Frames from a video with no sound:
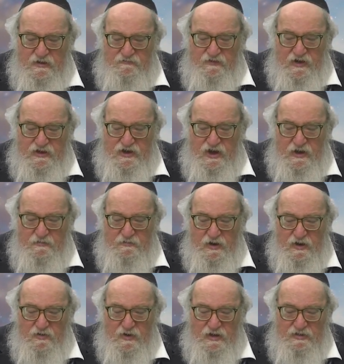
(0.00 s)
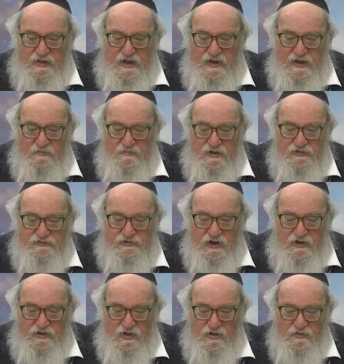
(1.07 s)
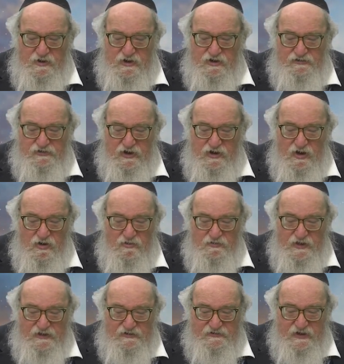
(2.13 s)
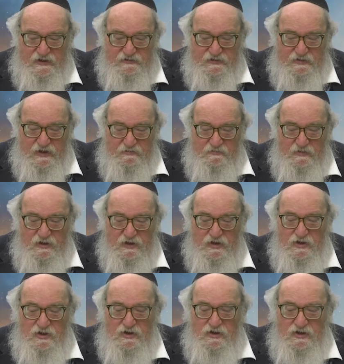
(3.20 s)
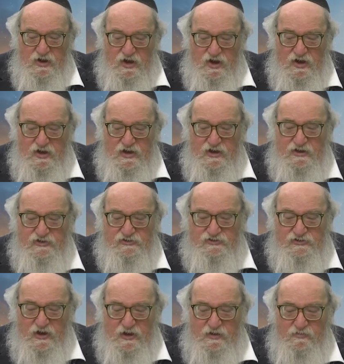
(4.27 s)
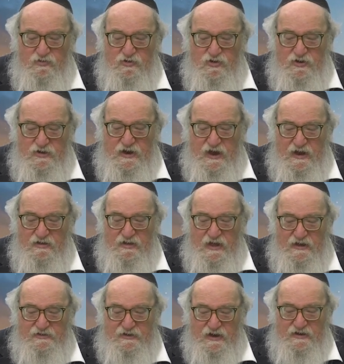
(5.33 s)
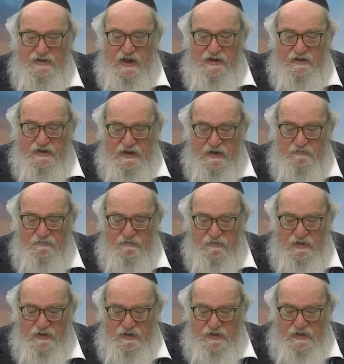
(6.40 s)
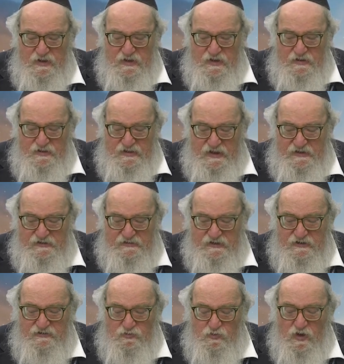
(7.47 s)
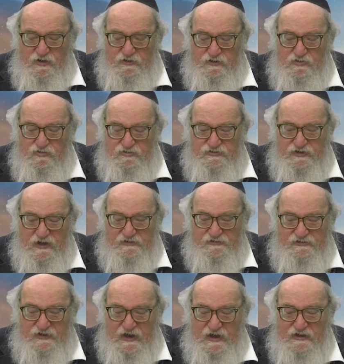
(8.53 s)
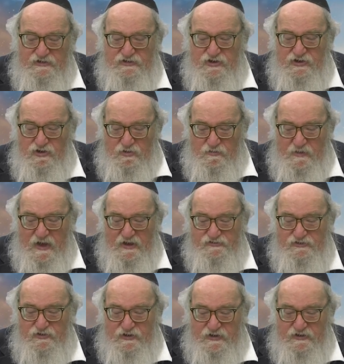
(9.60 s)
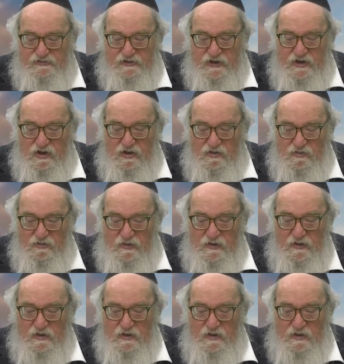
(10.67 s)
V'yayimer aleihem Yeshayahu, and Yeshayahu then said to them, Kai soimrun el adeinechem. This is what you shall say to your master Chizkiyahu.